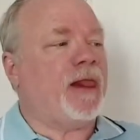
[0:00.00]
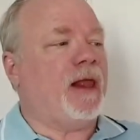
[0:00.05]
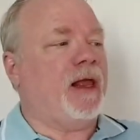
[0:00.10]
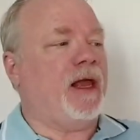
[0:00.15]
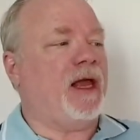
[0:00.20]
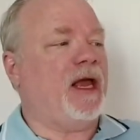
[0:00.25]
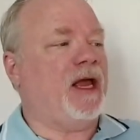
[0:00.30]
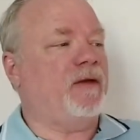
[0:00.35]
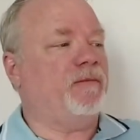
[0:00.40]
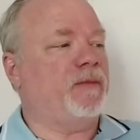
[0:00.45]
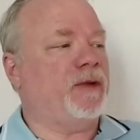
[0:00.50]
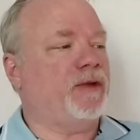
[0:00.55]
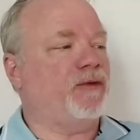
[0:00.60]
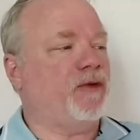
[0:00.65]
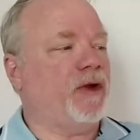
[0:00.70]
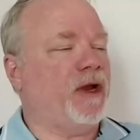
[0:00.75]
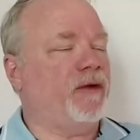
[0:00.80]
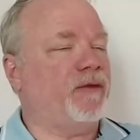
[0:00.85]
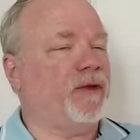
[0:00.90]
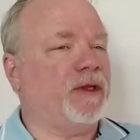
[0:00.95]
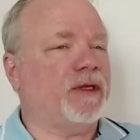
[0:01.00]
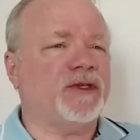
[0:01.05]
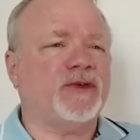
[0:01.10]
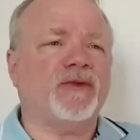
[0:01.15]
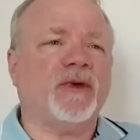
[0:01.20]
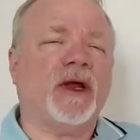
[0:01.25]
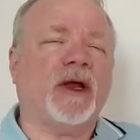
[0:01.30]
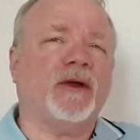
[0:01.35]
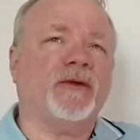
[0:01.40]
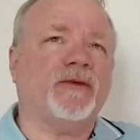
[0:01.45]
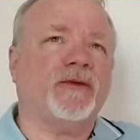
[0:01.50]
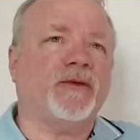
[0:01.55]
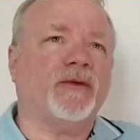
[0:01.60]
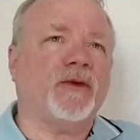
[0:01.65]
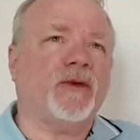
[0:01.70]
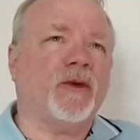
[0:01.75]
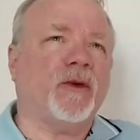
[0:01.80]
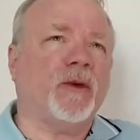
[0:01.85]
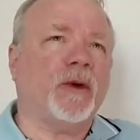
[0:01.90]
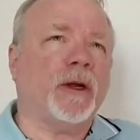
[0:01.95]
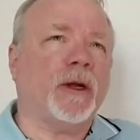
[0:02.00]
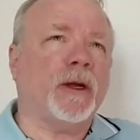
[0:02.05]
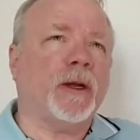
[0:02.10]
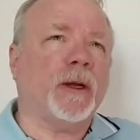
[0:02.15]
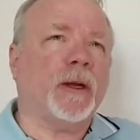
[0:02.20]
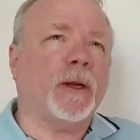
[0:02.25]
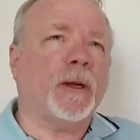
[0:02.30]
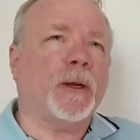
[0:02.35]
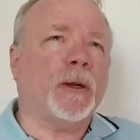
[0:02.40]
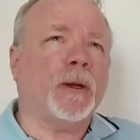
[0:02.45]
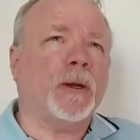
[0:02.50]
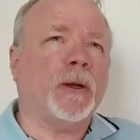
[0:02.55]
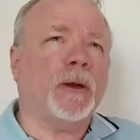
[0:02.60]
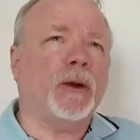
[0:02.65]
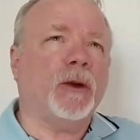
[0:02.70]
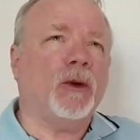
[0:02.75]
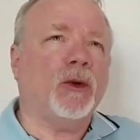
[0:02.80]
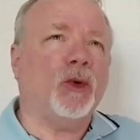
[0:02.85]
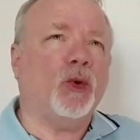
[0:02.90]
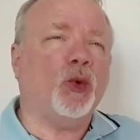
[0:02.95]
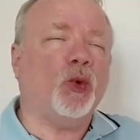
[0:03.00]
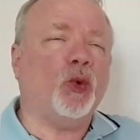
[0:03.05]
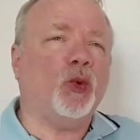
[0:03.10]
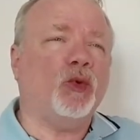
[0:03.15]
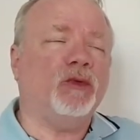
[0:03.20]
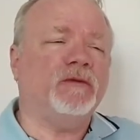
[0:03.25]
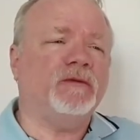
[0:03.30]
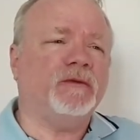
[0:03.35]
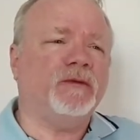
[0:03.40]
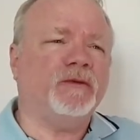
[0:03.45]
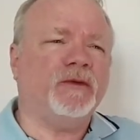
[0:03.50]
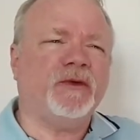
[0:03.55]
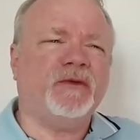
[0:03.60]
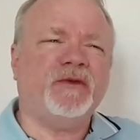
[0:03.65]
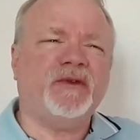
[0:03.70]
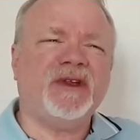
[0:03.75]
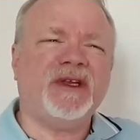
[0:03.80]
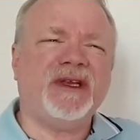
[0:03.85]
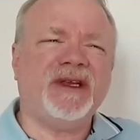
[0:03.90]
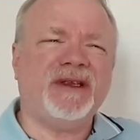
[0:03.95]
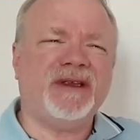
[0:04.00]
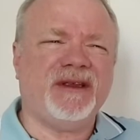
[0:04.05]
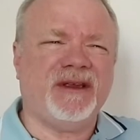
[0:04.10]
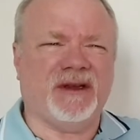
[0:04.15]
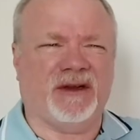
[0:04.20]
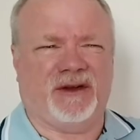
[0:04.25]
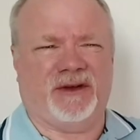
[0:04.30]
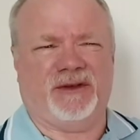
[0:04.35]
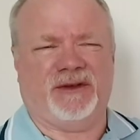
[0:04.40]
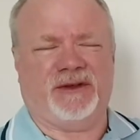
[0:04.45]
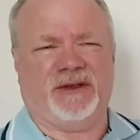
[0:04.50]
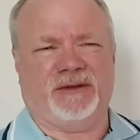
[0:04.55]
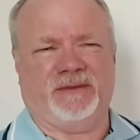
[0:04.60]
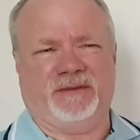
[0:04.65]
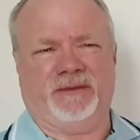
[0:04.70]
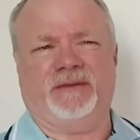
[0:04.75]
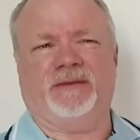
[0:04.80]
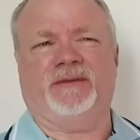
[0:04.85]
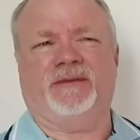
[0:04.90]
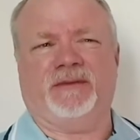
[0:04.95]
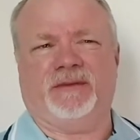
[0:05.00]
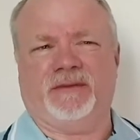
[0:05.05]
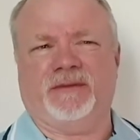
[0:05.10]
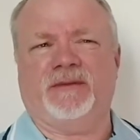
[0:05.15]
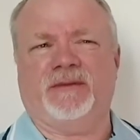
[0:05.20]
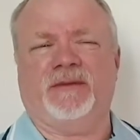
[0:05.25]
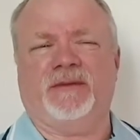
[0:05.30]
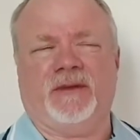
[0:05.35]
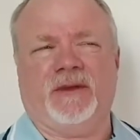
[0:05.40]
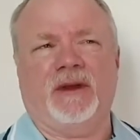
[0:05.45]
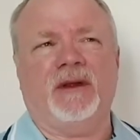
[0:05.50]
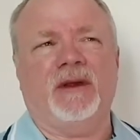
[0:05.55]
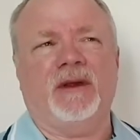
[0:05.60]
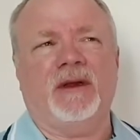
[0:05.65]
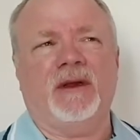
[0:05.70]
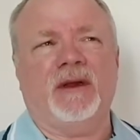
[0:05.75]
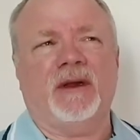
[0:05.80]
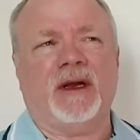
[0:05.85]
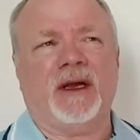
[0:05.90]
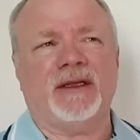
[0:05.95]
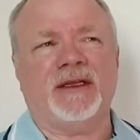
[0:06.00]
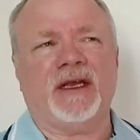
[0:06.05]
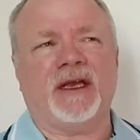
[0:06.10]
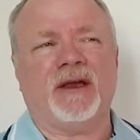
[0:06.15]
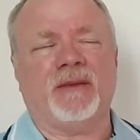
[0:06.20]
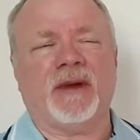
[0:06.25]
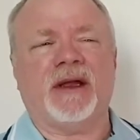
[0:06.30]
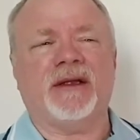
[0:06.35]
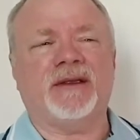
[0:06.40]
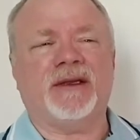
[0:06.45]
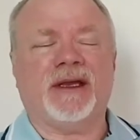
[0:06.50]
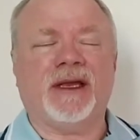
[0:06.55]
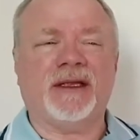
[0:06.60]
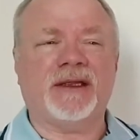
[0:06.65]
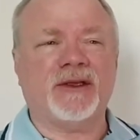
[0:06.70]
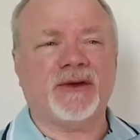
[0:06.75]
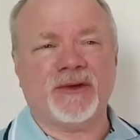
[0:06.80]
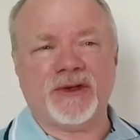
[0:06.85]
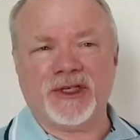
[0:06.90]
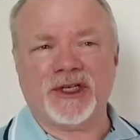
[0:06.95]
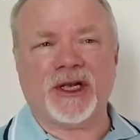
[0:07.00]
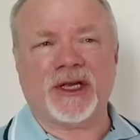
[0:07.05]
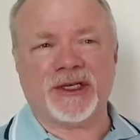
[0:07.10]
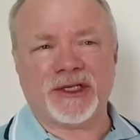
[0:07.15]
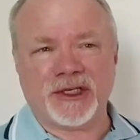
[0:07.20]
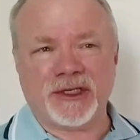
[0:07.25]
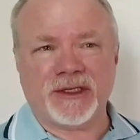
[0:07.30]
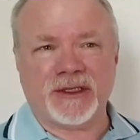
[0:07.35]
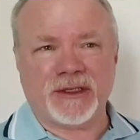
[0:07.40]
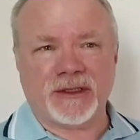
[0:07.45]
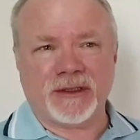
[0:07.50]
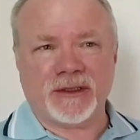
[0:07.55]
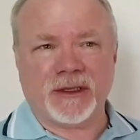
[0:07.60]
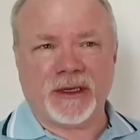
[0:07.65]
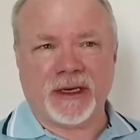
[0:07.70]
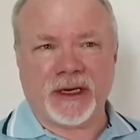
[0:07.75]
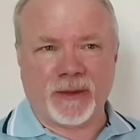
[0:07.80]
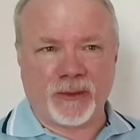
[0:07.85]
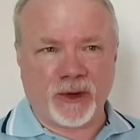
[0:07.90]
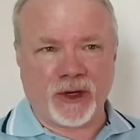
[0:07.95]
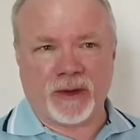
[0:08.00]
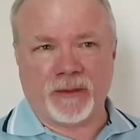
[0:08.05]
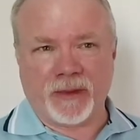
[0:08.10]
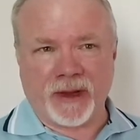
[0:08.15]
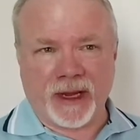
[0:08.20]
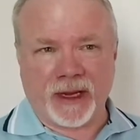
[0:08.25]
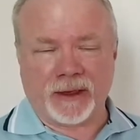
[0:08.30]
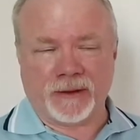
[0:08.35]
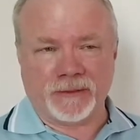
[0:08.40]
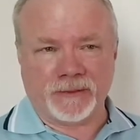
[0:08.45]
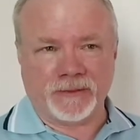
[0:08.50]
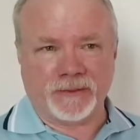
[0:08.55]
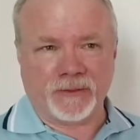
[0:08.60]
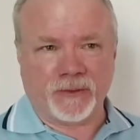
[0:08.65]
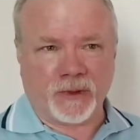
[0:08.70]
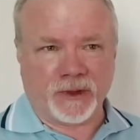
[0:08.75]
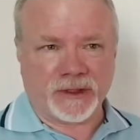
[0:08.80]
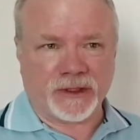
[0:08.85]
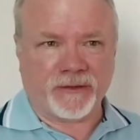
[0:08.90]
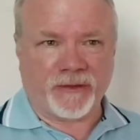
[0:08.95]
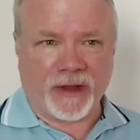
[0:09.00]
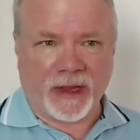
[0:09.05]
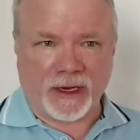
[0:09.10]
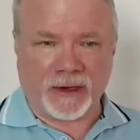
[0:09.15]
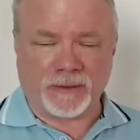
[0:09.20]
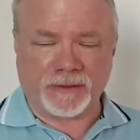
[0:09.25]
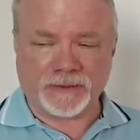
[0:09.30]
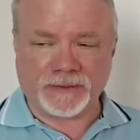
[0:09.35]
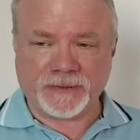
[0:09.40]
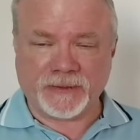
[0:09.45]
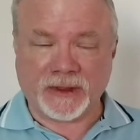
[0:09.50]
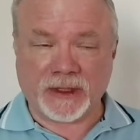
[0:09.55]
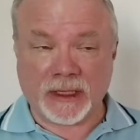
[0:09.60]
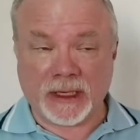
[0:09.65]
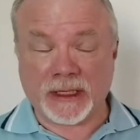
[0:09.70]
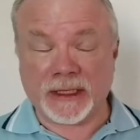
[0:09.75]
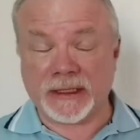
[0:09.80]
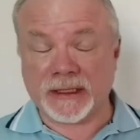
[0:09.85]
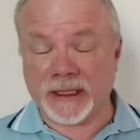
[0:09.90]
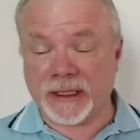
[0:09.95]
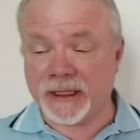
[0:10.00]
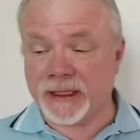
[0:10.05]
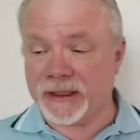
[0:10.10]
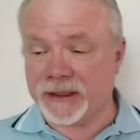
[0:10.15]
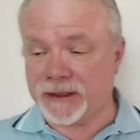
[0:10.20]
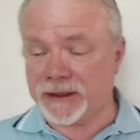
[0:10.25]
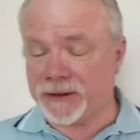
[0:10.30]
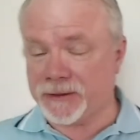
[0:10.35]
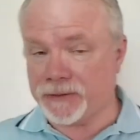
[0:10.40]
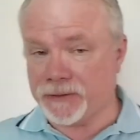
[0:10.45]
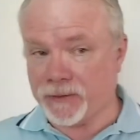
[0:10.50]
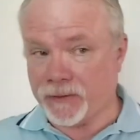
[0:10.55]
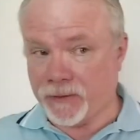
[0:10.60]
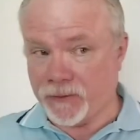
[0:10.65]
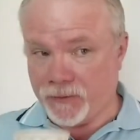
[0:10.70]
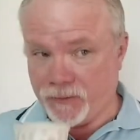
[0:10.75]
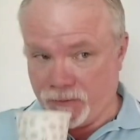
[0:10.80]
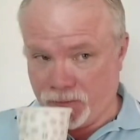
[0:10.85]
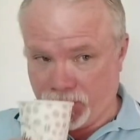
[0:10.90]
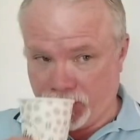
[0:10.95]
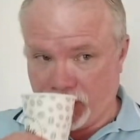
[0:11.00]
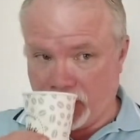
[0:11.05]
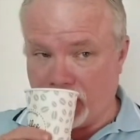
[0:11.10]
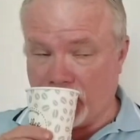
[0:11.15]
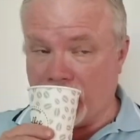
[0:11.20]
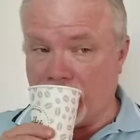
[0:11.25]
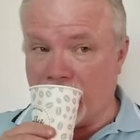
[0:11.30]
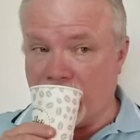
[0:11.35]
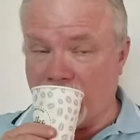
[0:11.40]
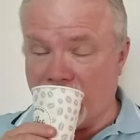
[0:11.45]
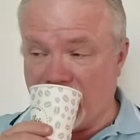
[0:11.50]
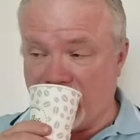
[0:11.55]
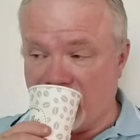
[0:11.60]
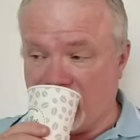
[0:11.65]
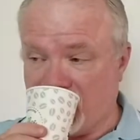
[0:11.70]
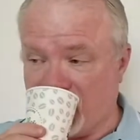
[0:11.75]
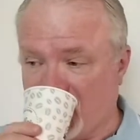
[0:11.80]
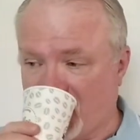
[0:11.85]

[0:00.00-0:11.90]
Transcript: I've been driving this route for uh, ooh, 15 years. I take them out to get their injections, and I bring them back once they've had them. And I can tell you this. Listen.